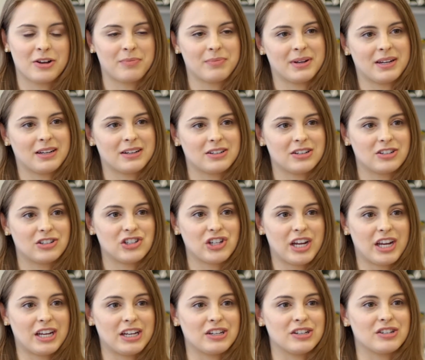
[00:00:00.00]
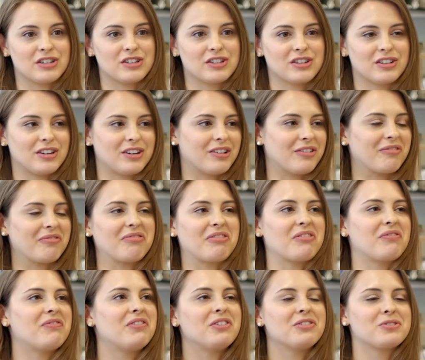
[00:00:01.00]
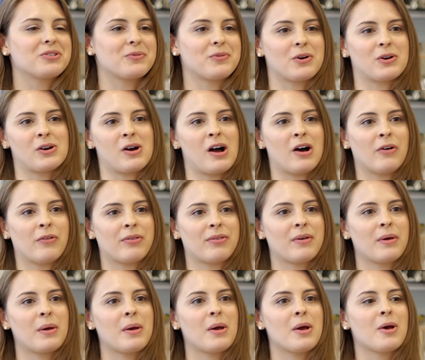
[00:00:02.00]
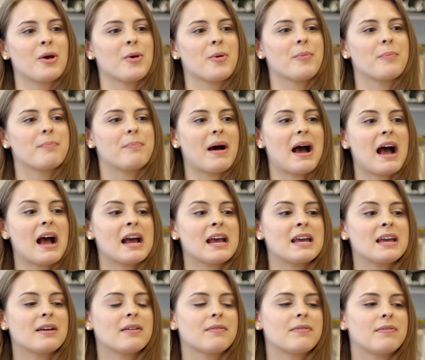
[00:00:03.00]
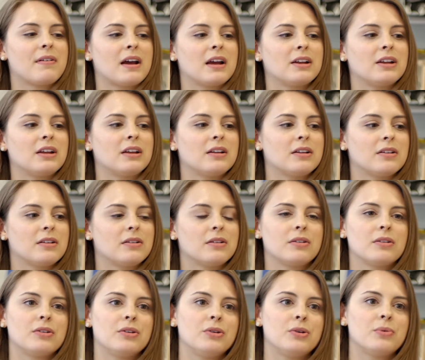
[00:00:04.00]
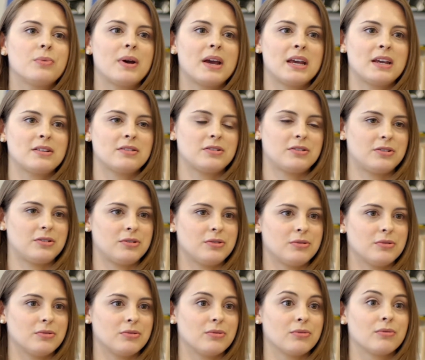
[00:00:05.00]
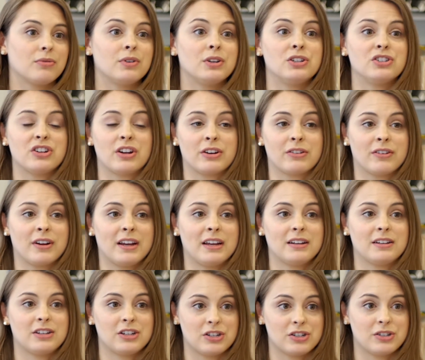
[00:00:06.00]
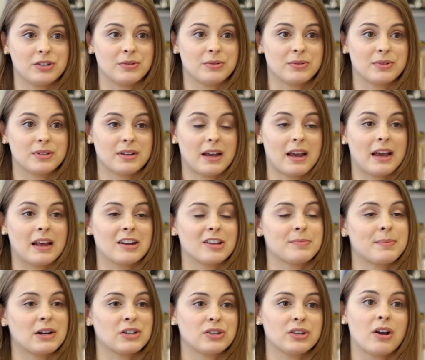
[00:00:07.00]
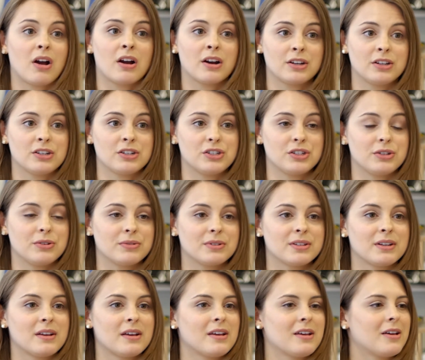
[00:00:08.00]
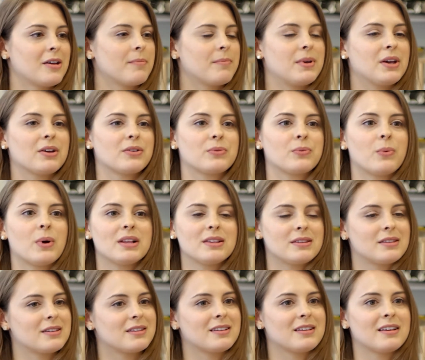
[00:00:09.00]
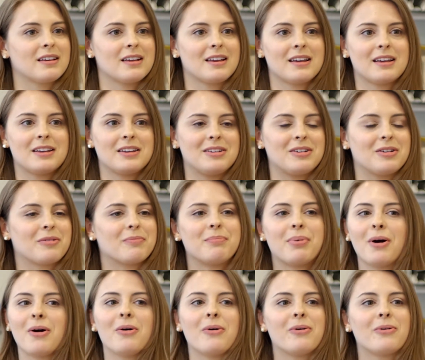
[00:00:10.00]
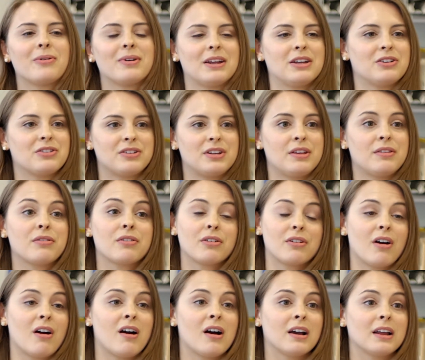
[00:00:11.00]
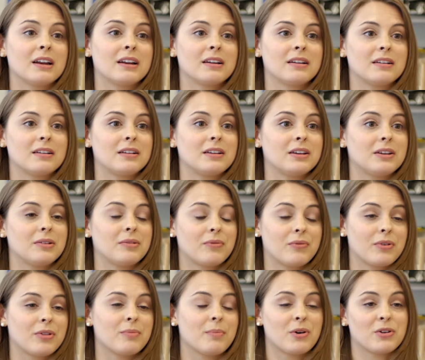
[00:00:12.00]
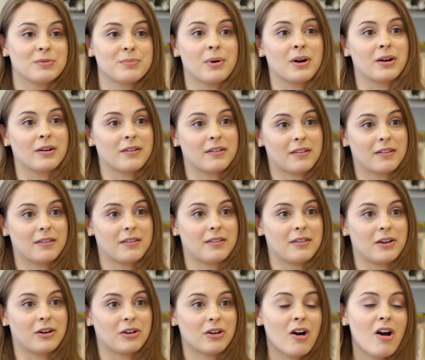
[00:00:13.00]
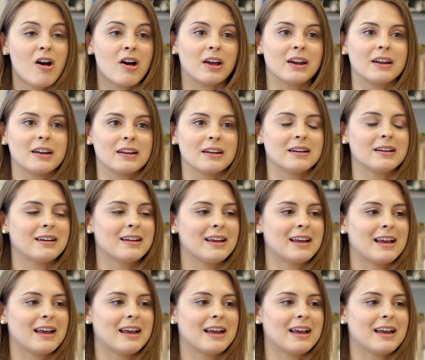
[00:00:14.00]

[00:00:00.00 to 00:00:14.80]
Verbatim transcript: helping to change you know, the future of oral health by finding new ways to regenerate tissues, and especially hard tissues. Because once your bone and your teeth are gone, for the most part, they're gone, and